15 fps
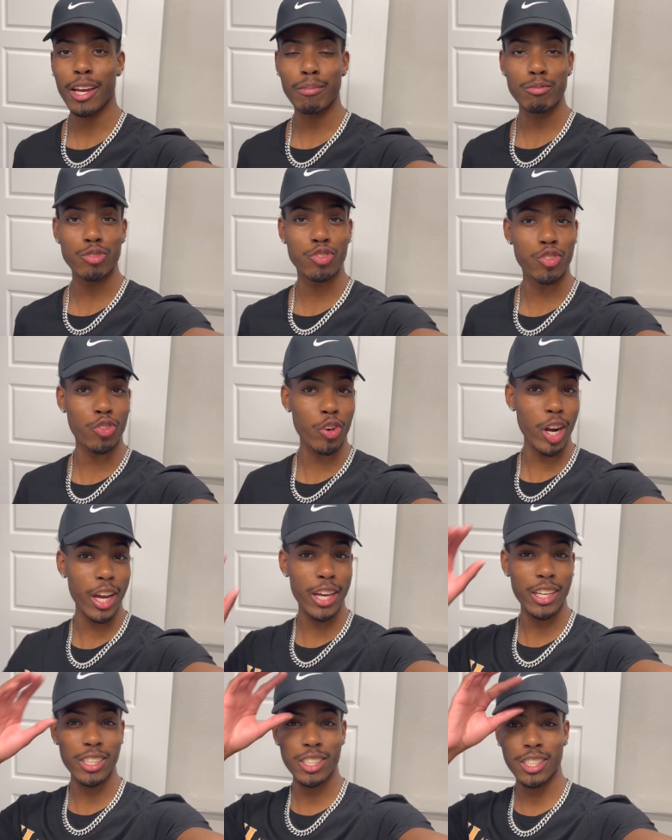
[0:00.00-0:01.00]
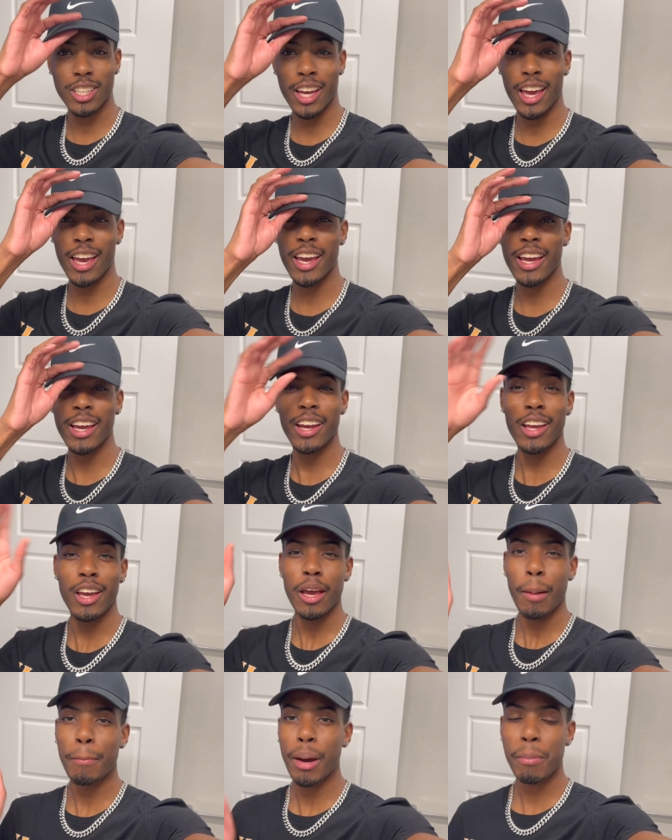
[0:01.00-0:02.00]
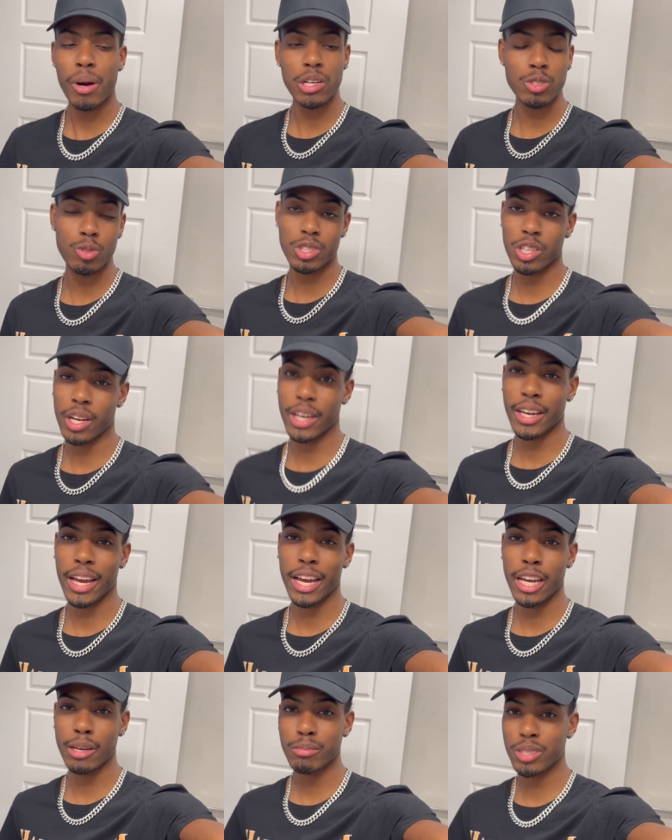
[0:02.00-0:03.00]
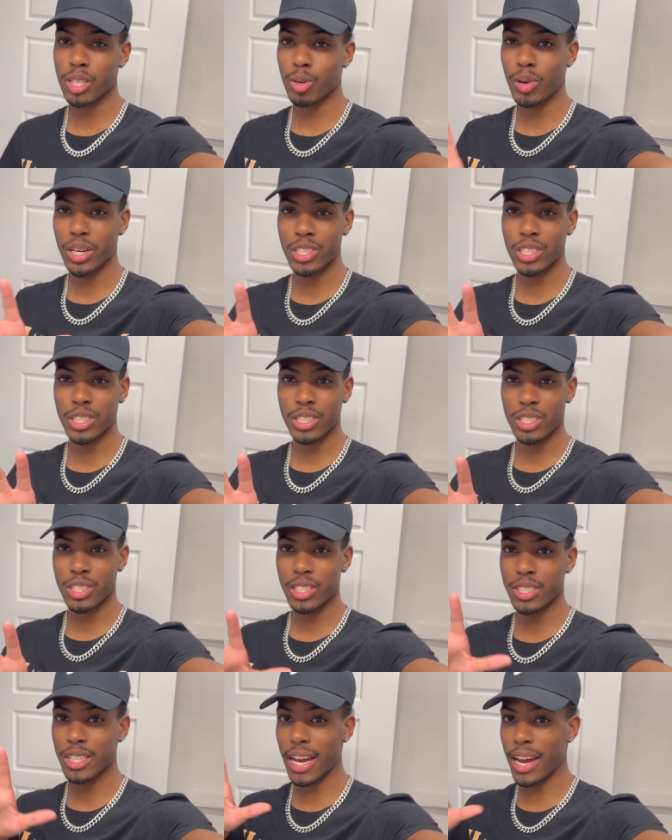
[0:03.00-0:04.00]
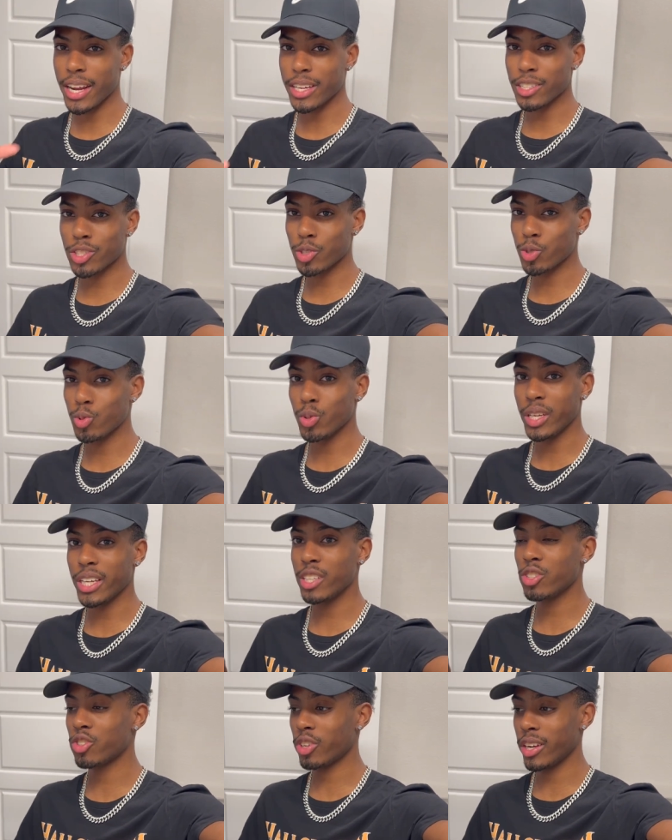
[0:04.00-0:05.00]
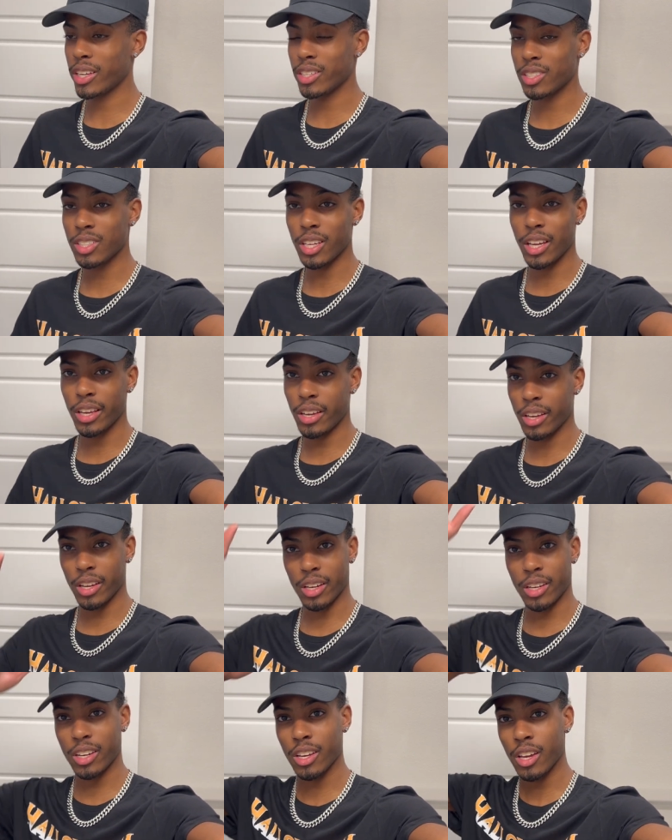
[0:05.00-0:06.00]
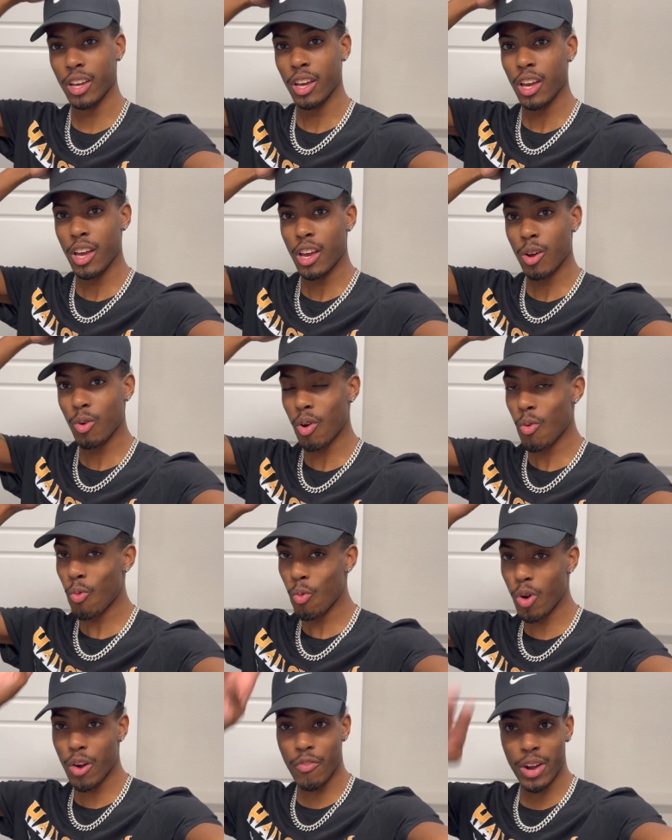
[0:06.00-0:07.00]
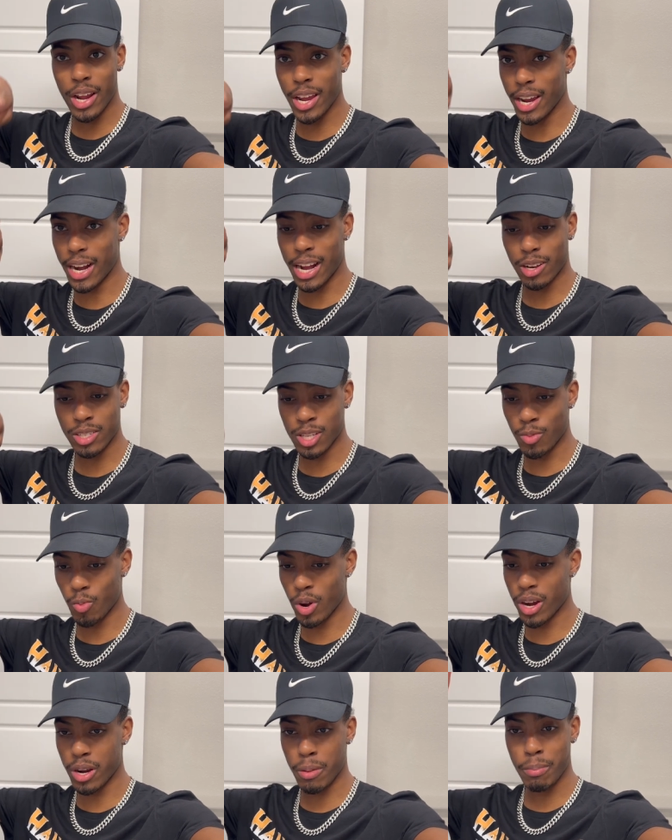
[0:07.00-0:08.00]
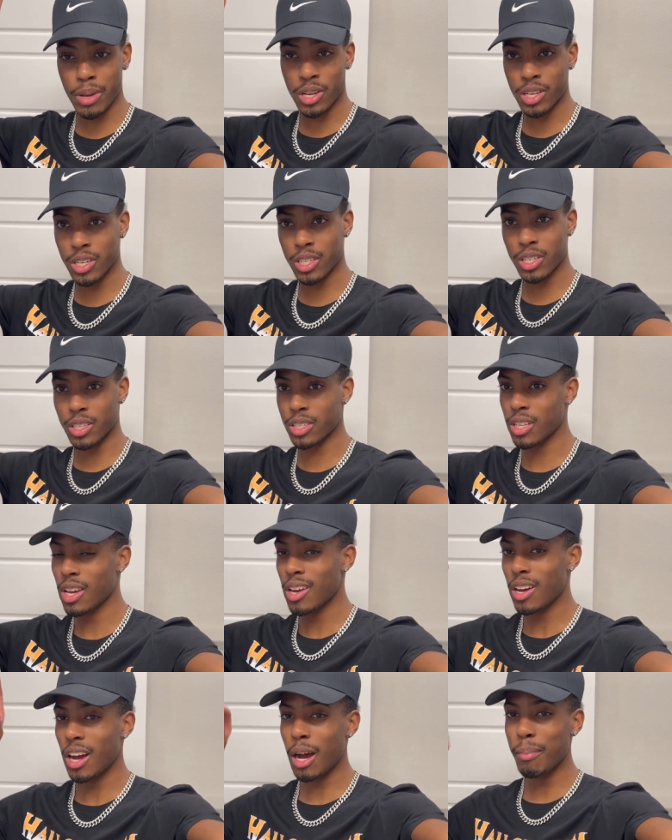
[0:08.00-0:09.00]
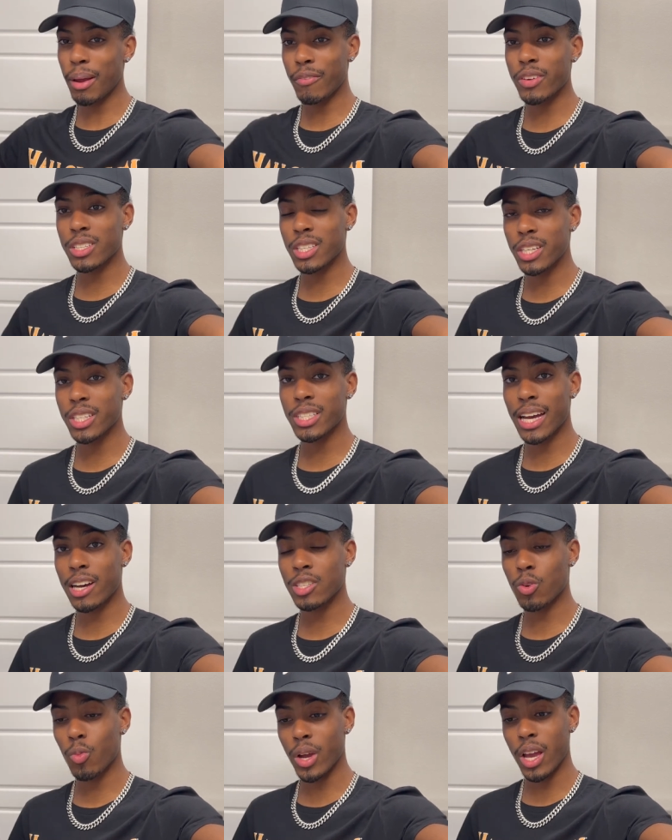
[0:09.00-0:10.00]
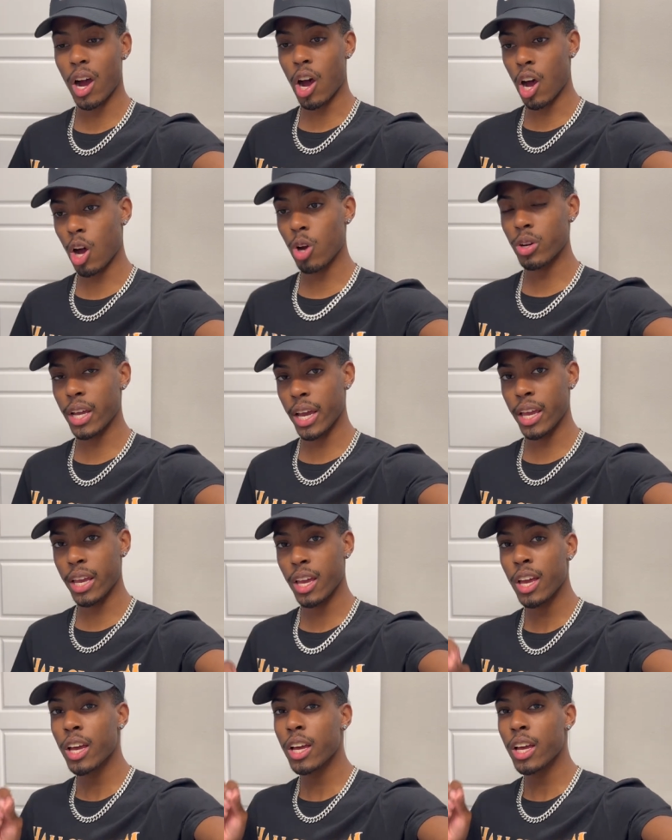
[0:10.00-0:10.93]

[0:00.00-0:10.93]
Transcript: am dressed and my stool ceiling came, so I just decided to get dressed and we're finna head out somewhere because I'm not finna sit in this house and wait all day